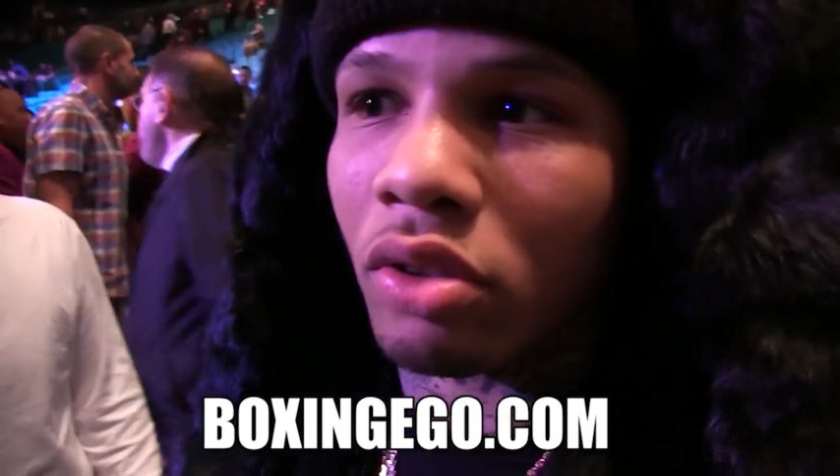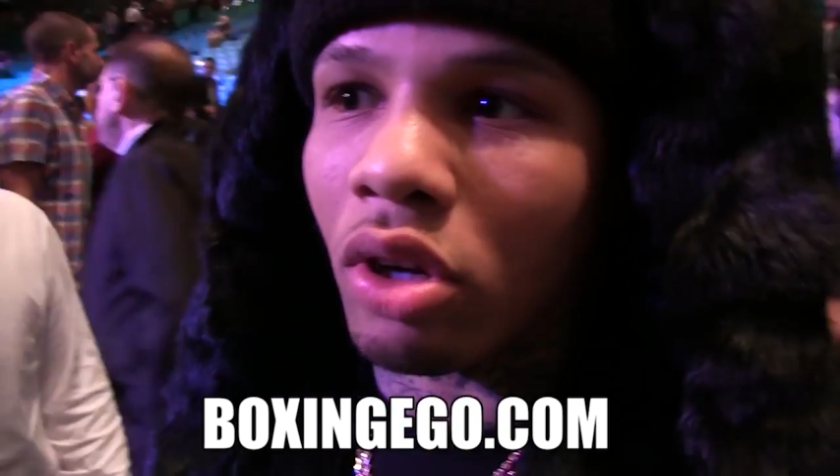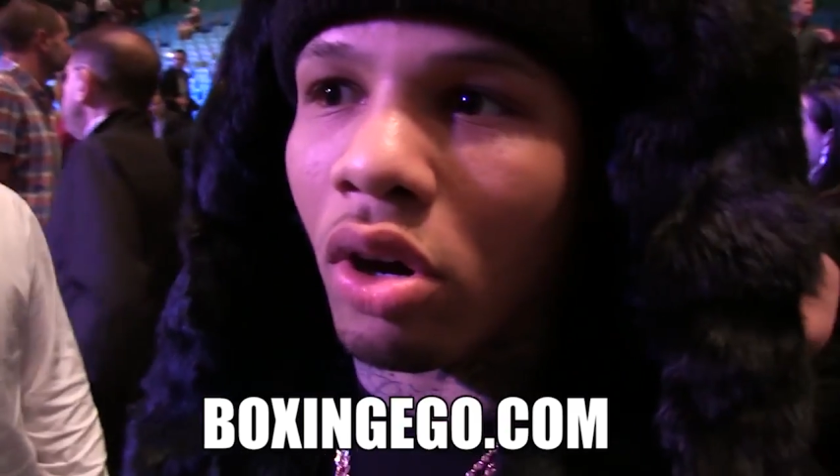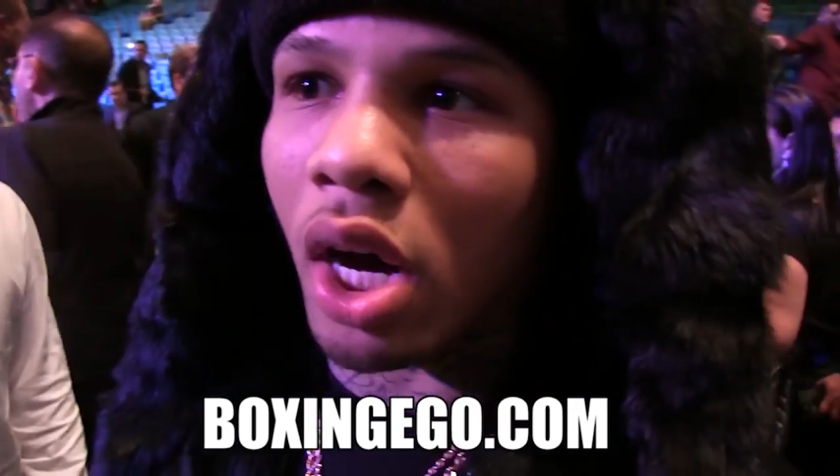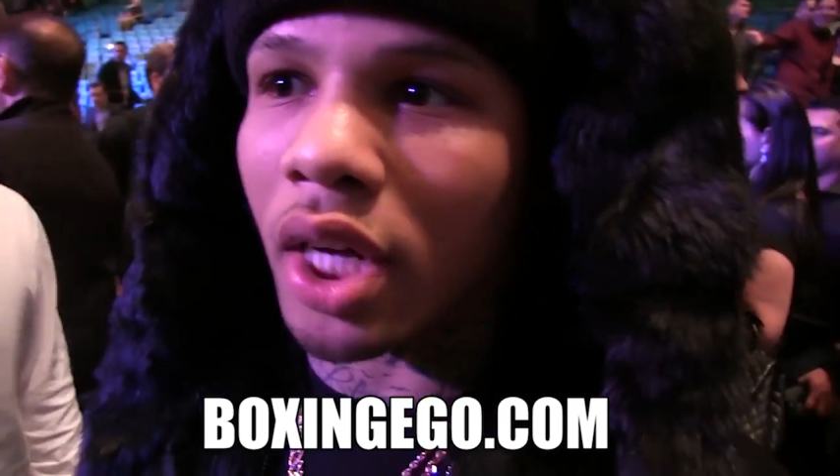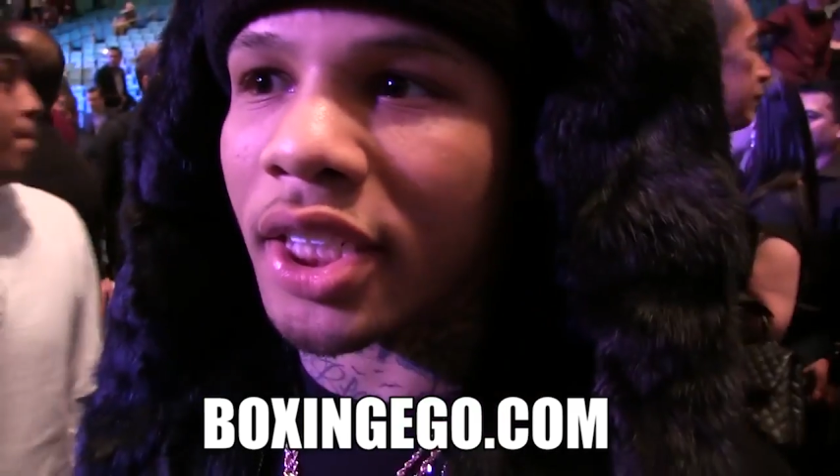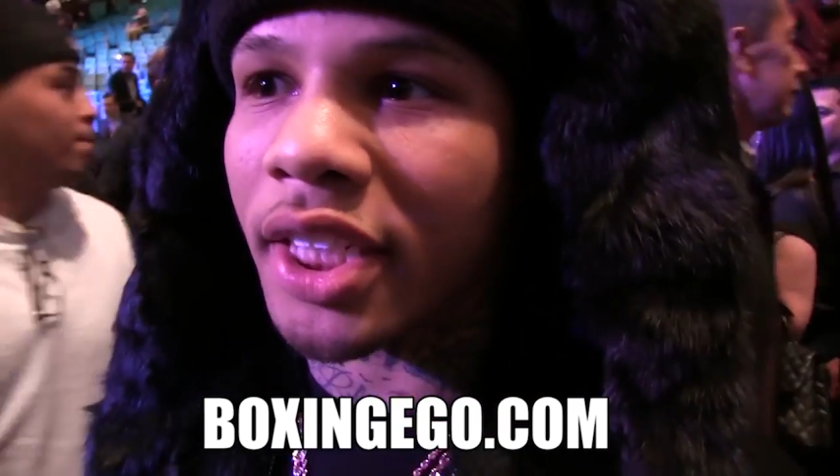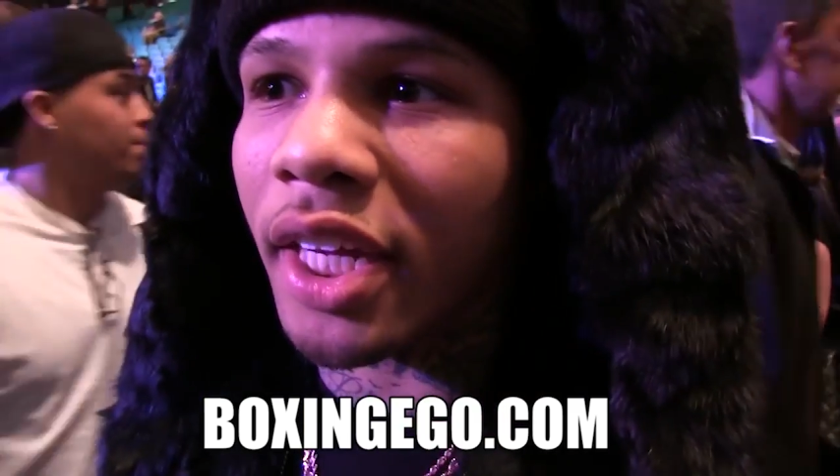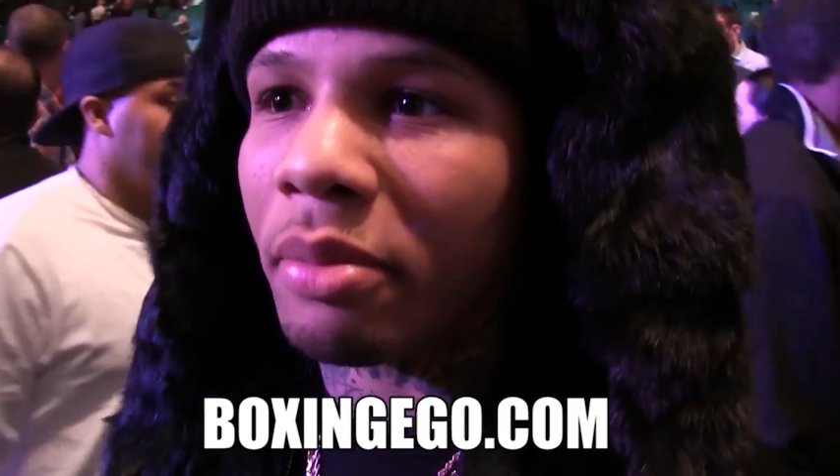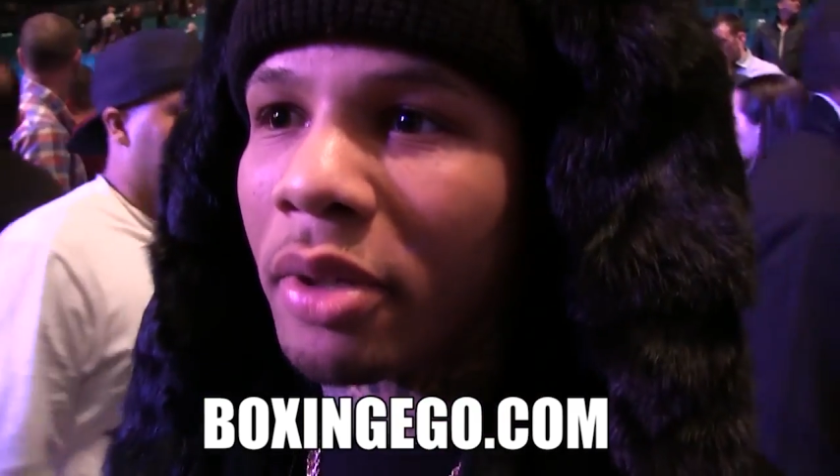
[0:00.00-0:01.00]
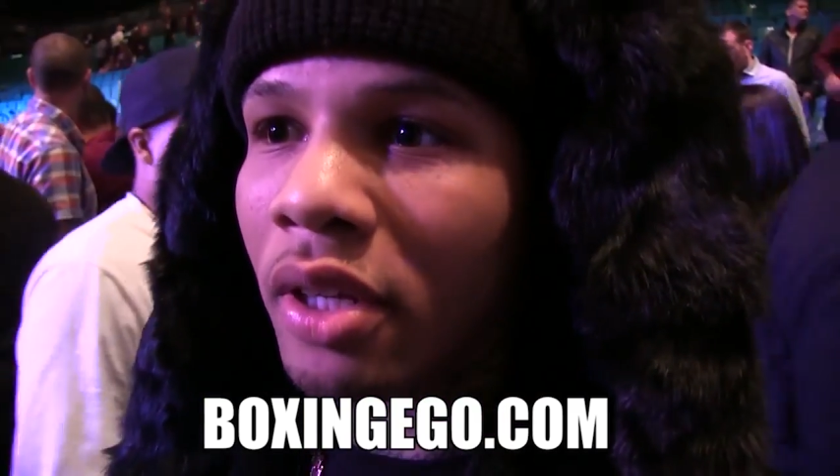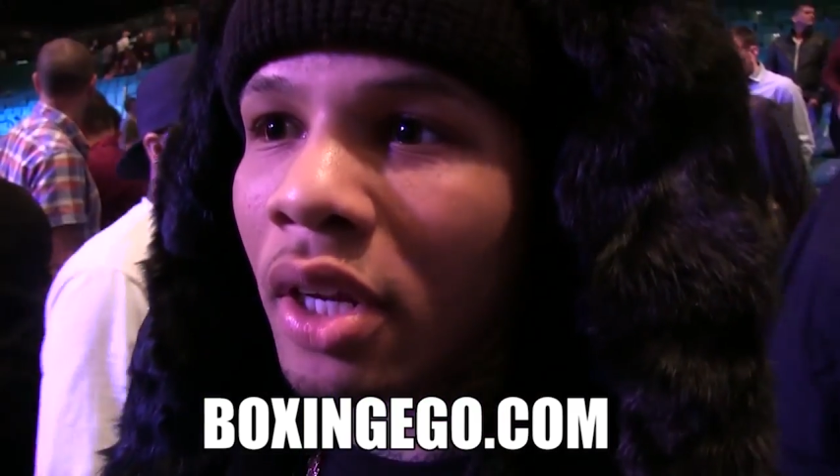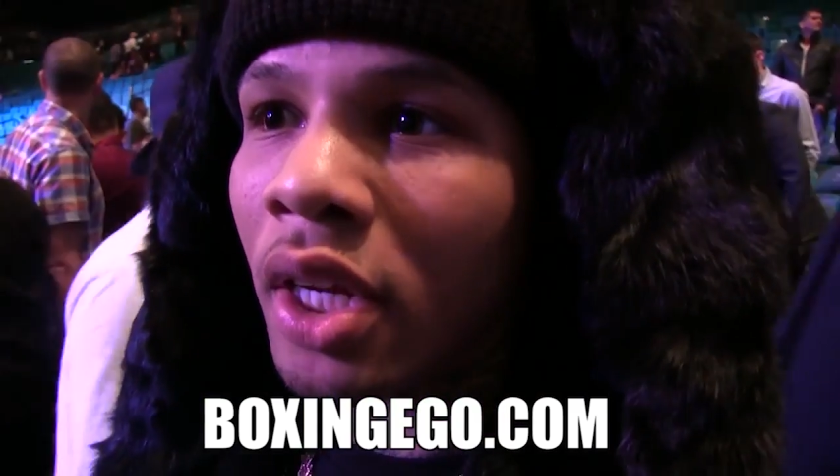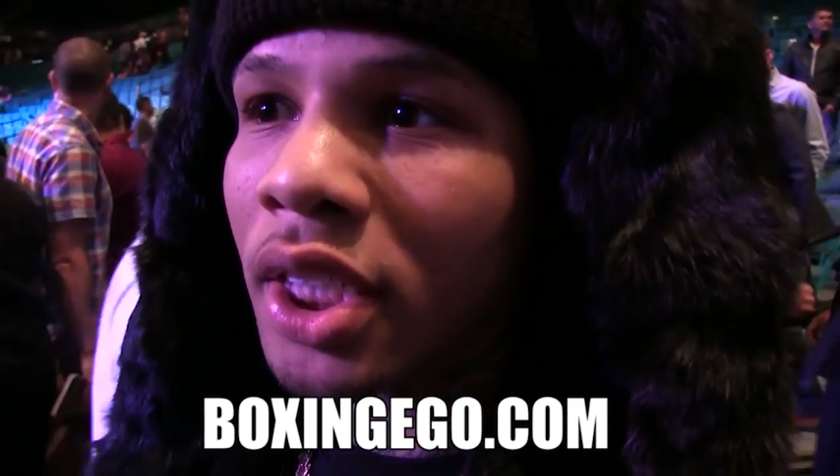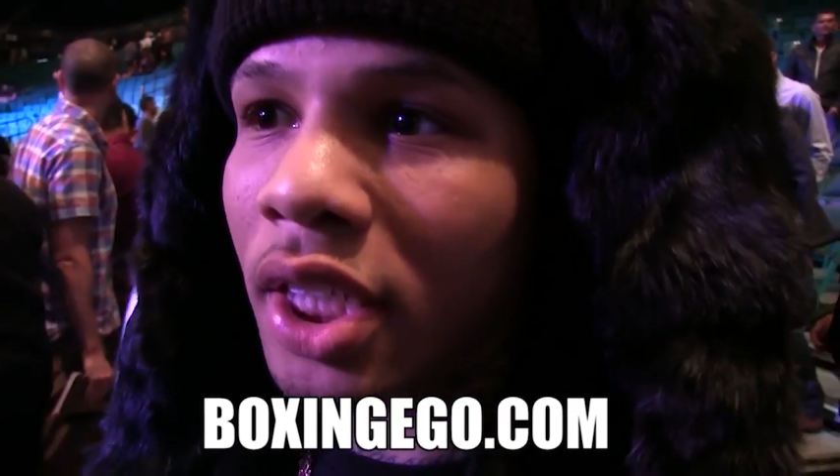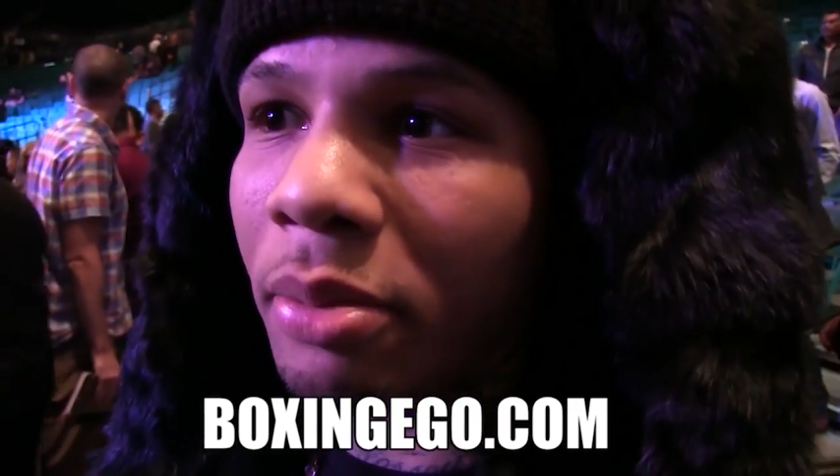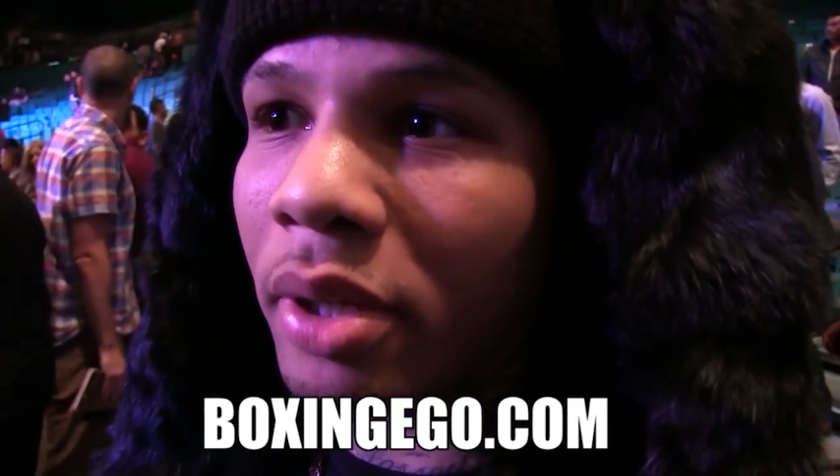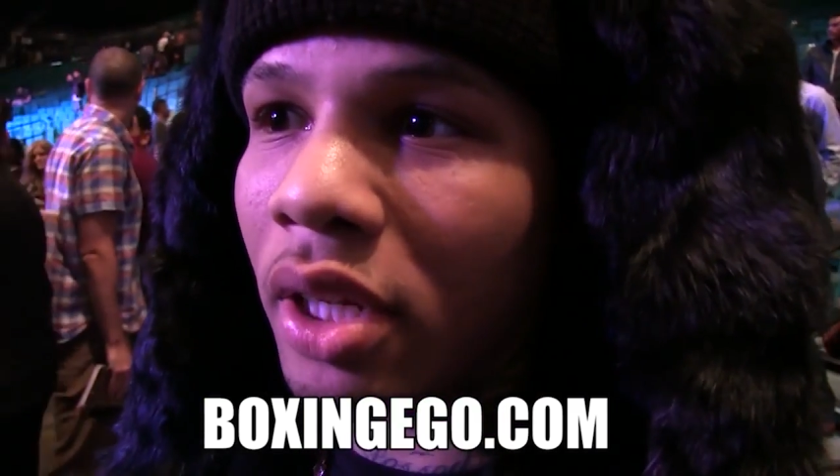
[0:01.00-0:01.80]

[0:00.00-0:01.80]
to point to